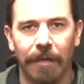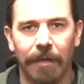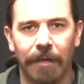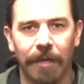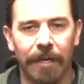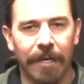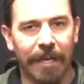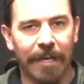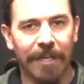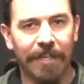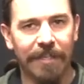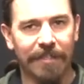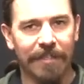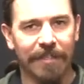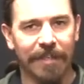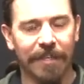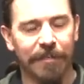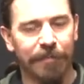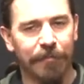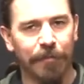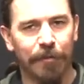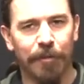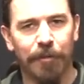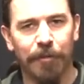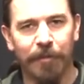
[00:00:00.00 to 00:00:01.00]
Hey guys,
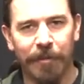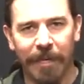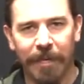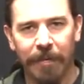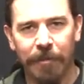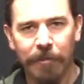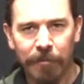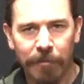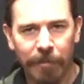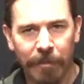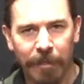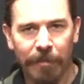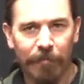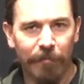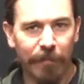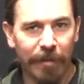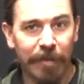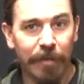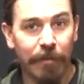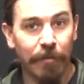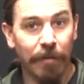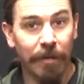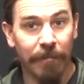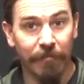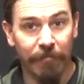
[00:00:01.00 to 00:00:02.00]
thanks for tuning in to another
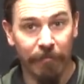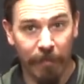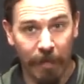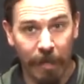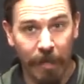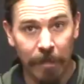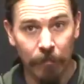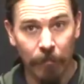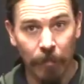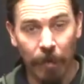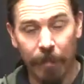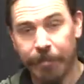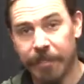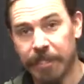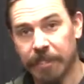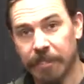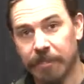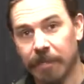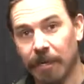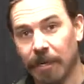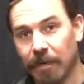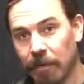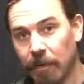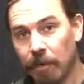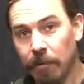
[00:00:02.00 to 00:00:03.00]
video on
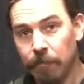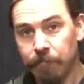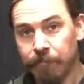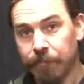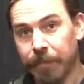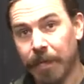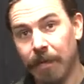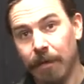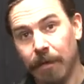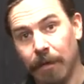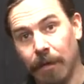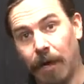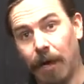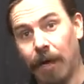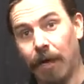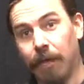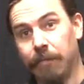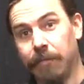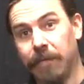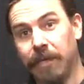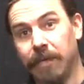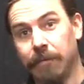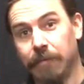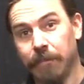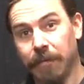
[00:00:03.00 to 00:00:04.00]
ForgottenWeapons.com.
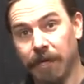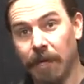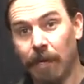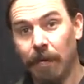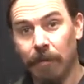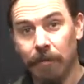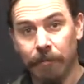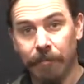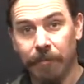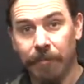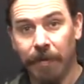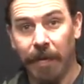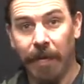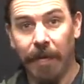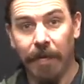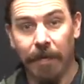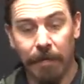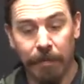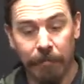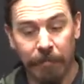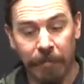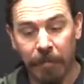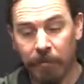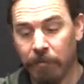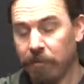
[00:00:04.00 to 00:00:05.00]
I'm Ian McCollum, and
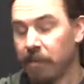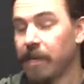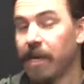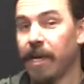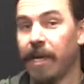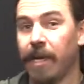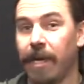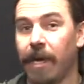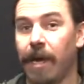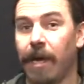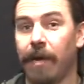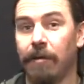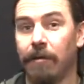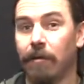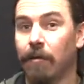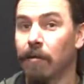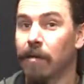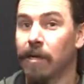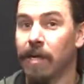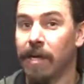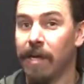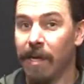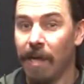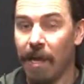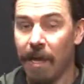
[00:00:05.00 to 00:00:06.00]
I'm here today at
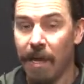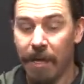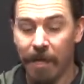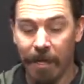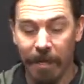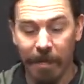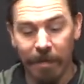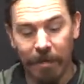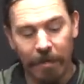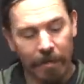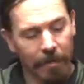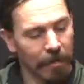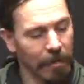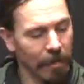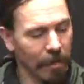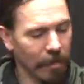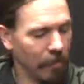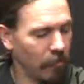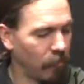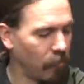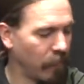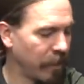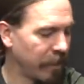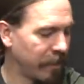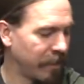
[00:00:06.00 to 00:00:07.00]
RIA
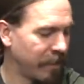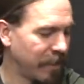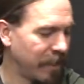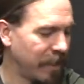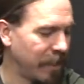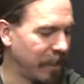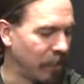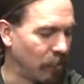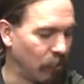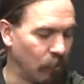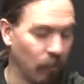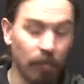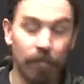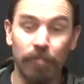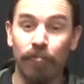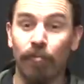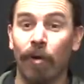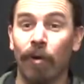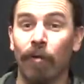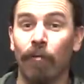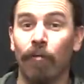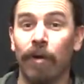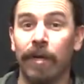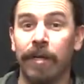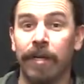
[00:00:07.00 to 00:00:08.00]
with a World
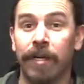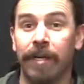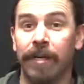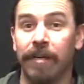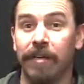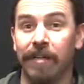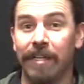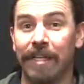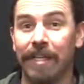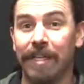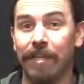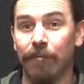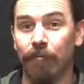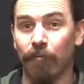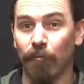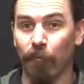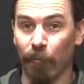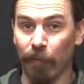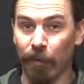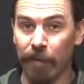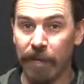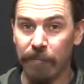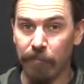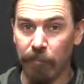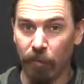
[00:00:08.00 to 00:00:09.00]
War I idea
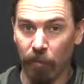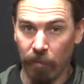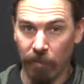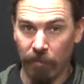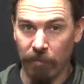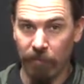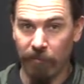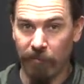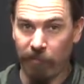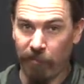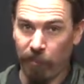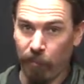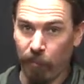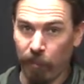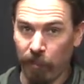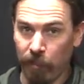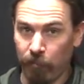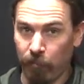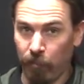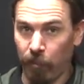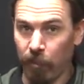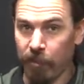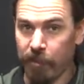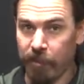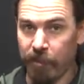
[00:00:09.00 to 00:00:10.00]
reborn for
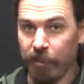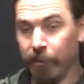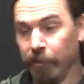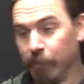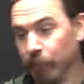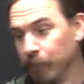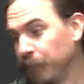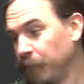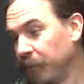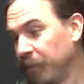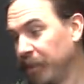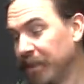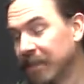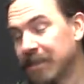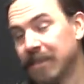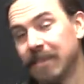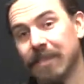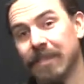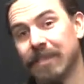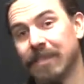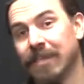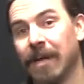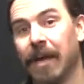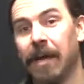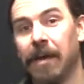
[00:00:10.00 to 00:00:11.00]
World War II. This
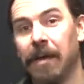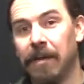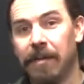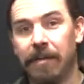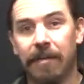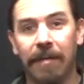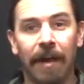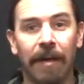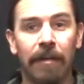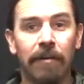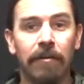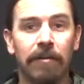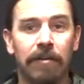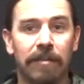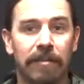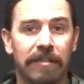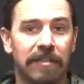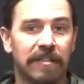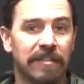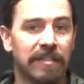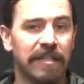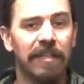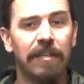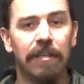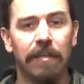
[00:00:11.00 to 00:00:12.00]
is a
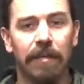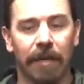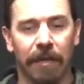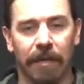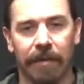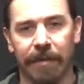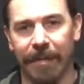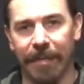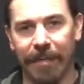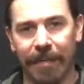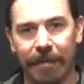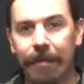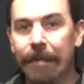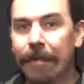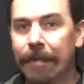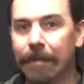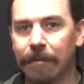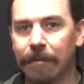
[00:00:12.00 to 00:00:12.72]
Deckungszielgerät,